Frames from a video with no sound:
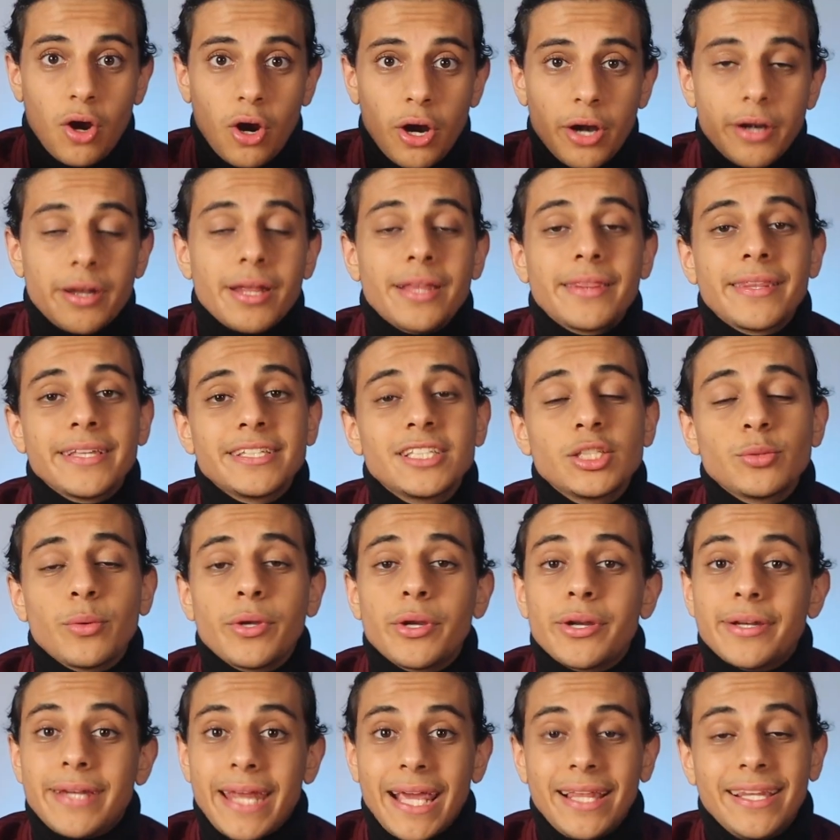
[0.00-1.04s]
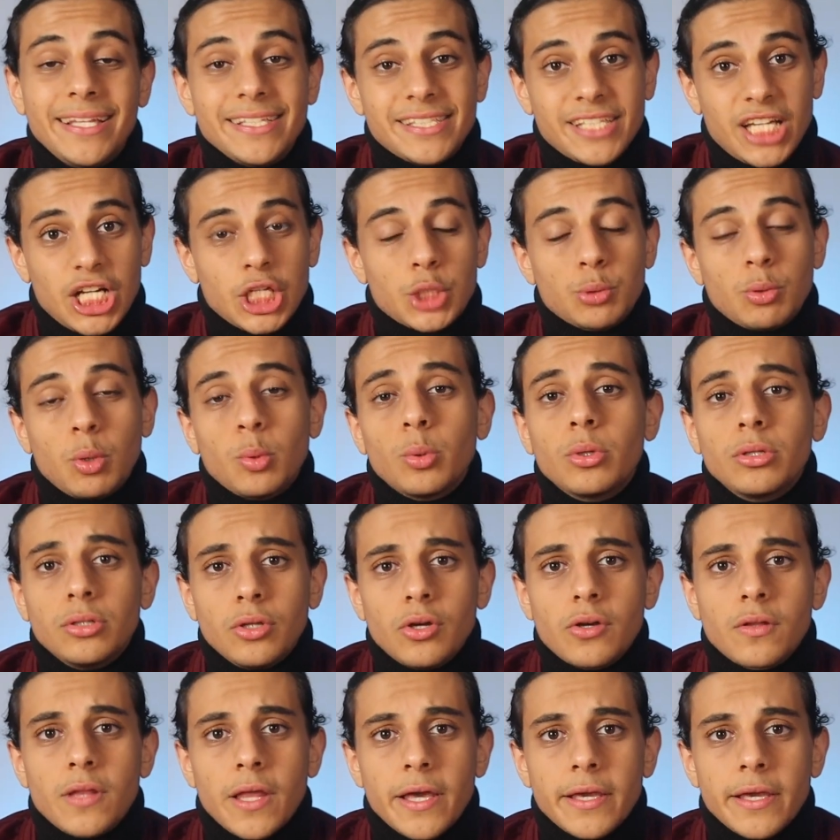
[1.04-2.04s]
hard, this is what your daily schedule will look